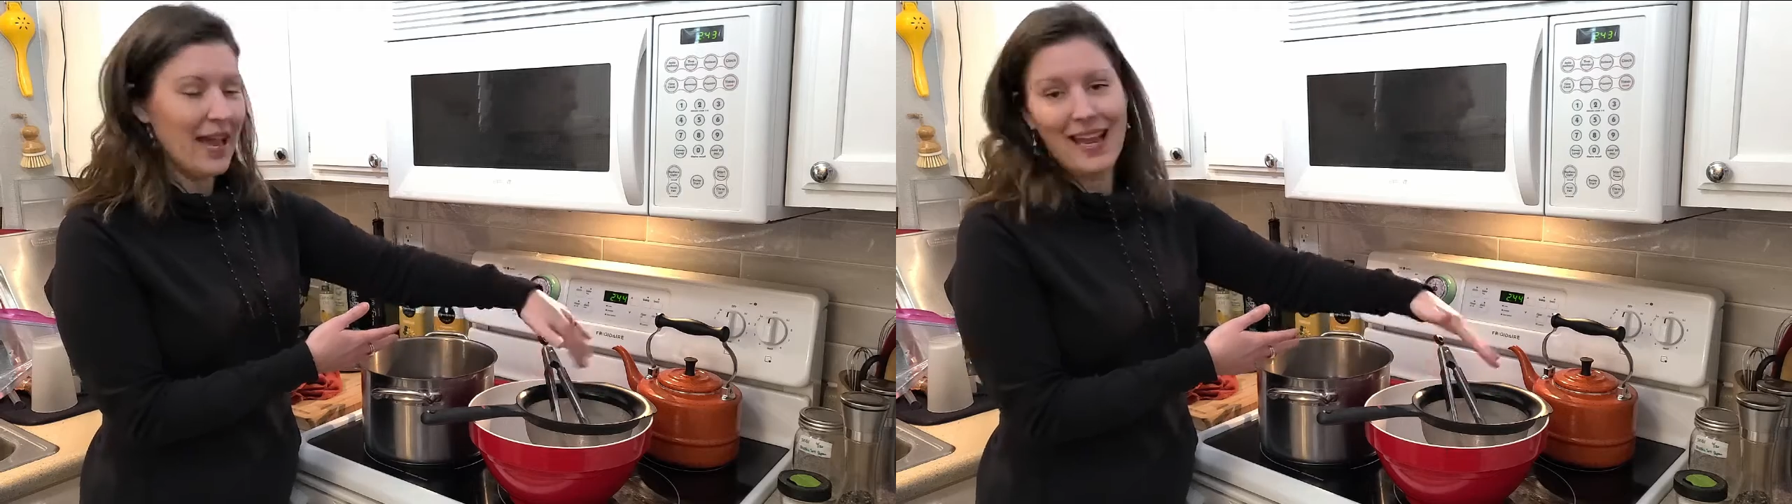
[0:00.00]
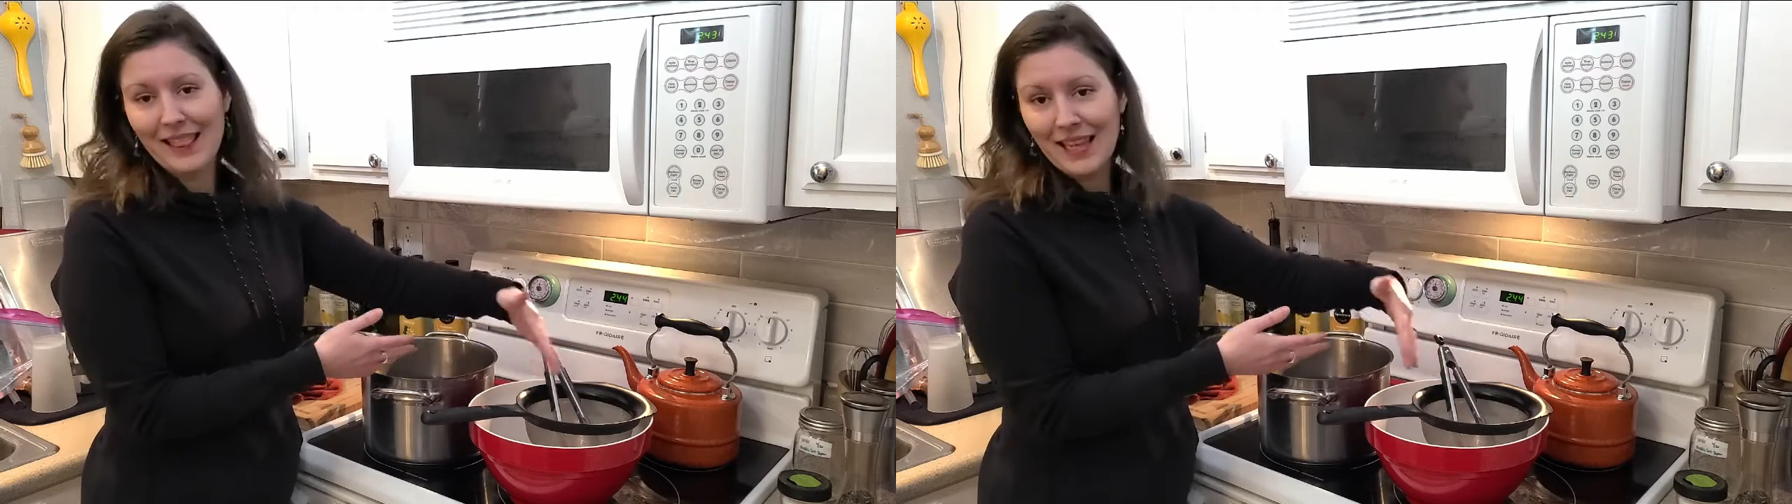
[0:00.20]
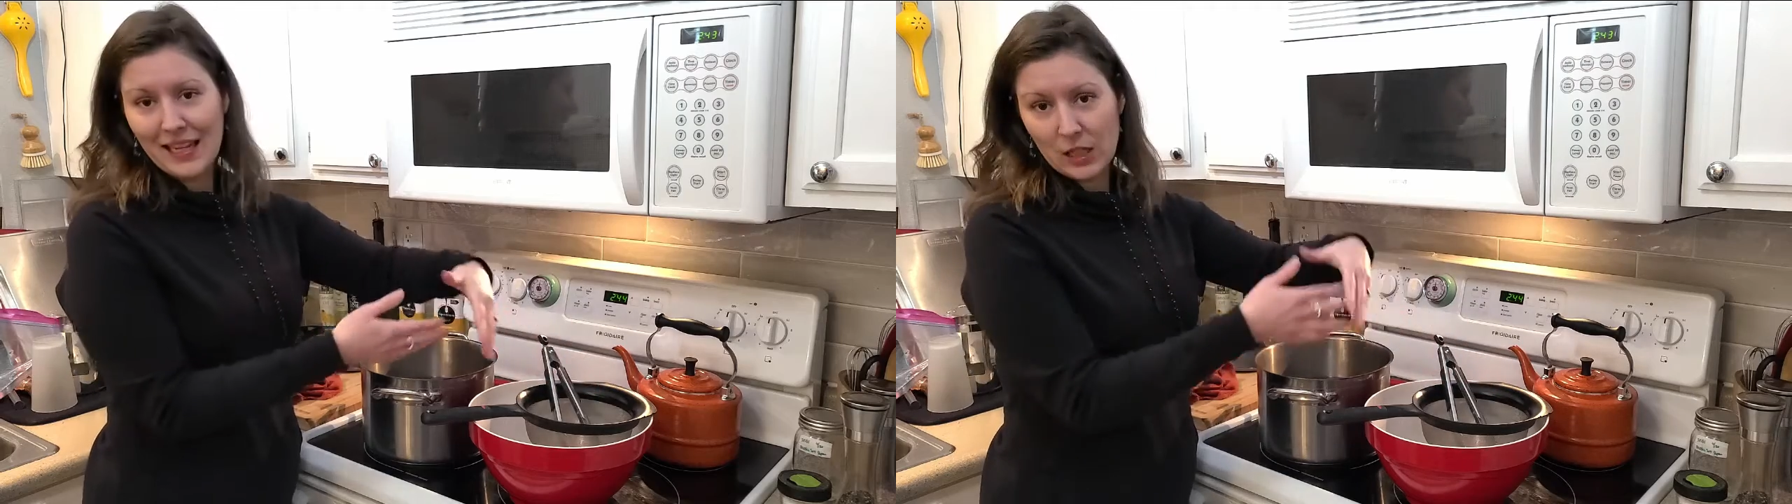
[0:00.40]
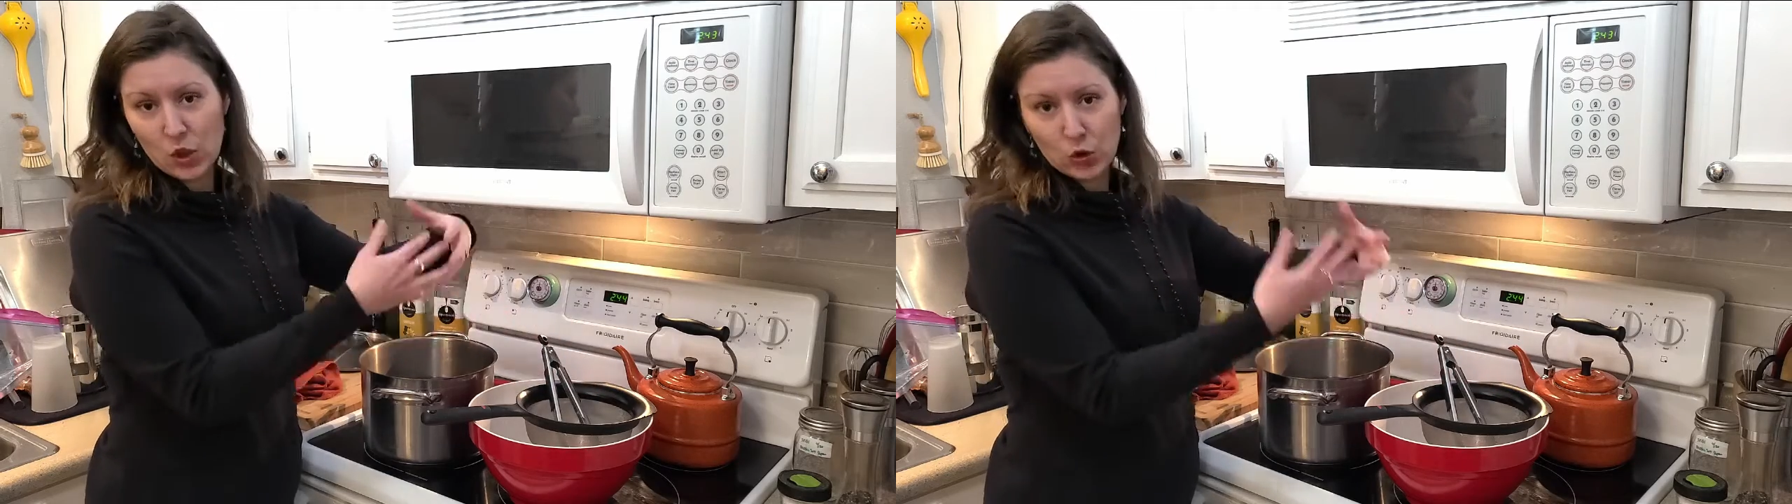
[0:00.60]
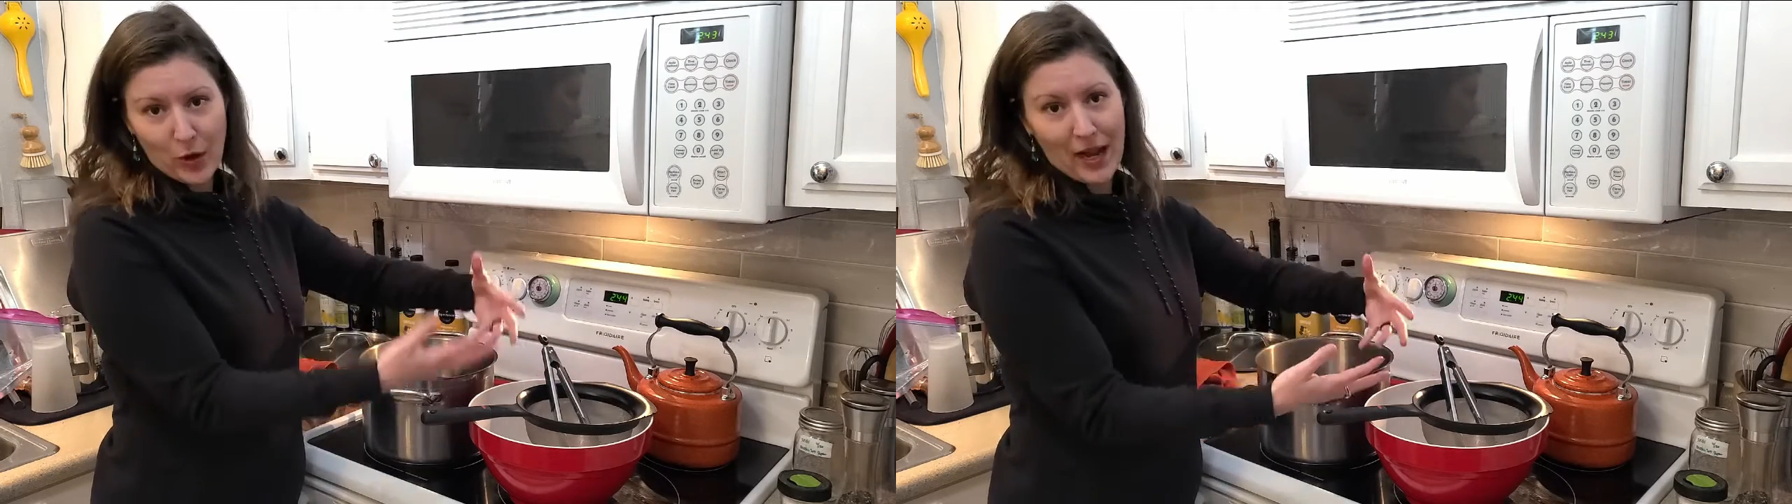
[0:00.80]
and let it
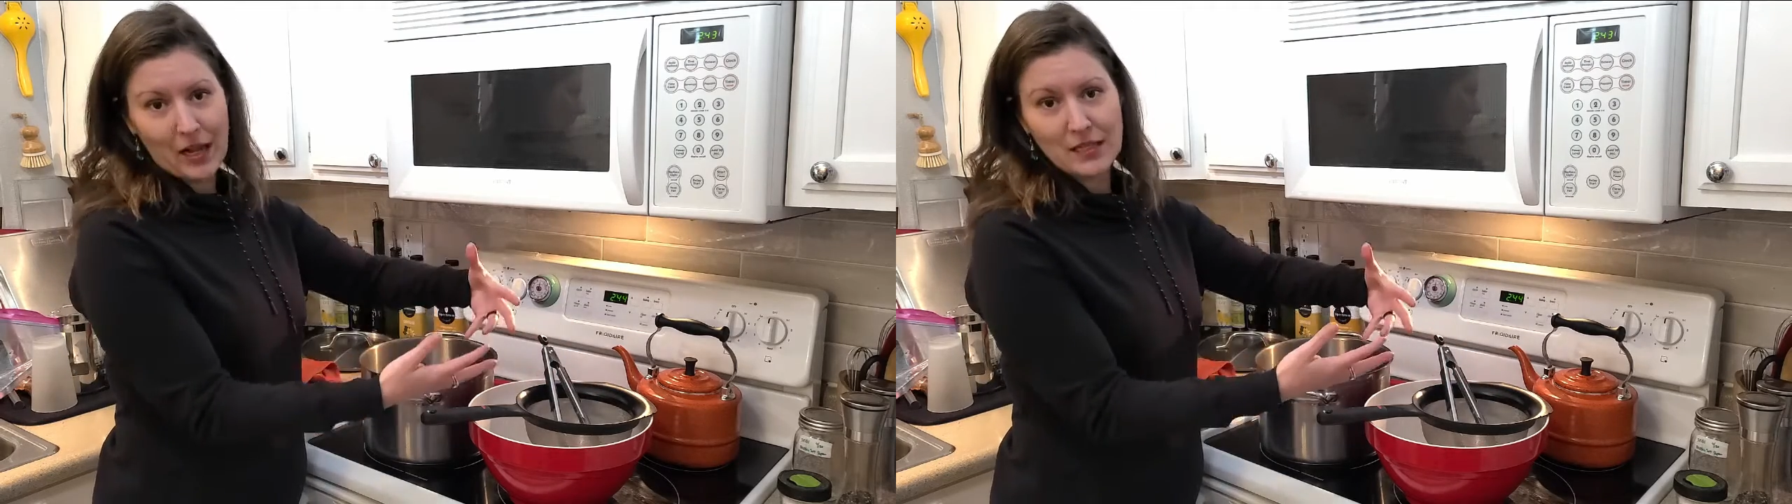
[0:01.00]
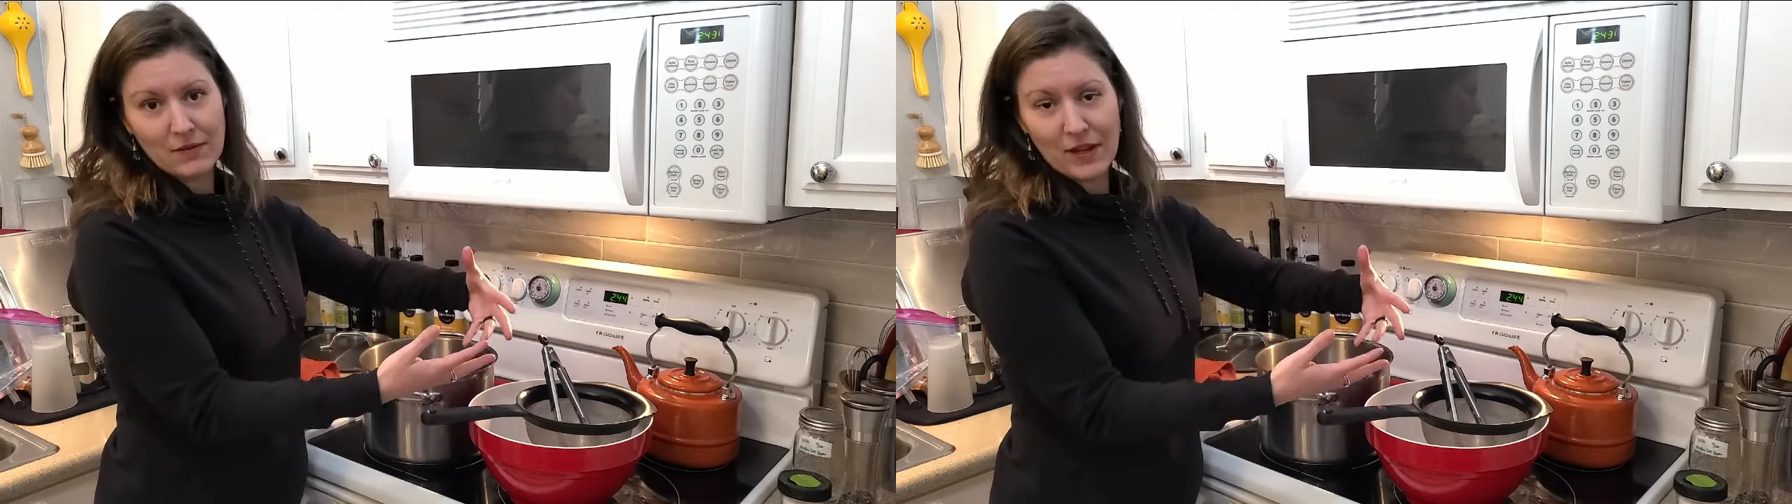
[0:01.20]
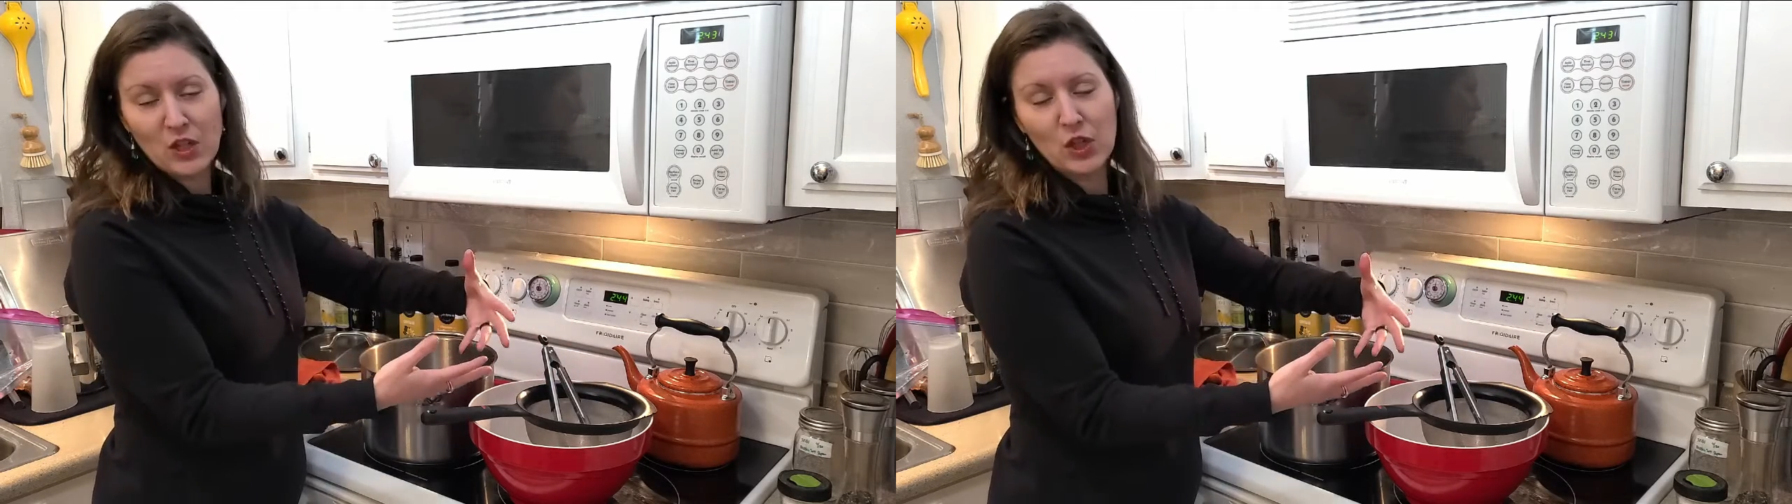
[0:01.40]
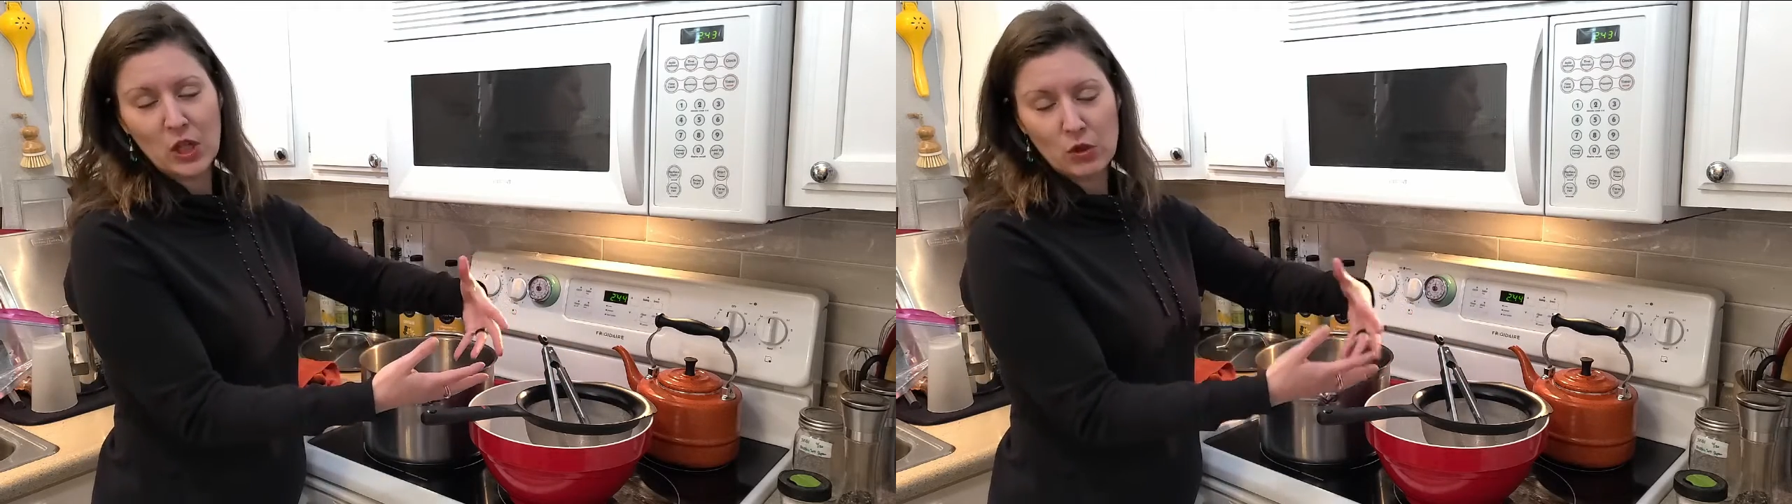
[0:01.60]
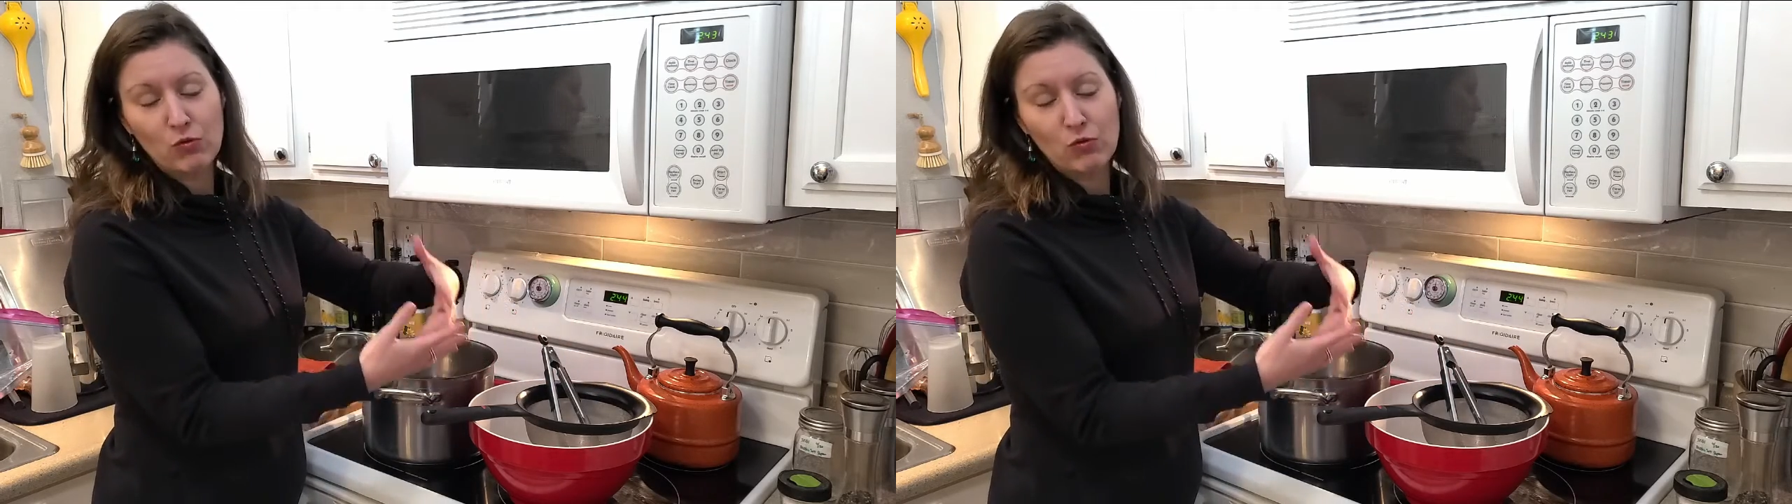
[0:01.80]
drain, because eventually you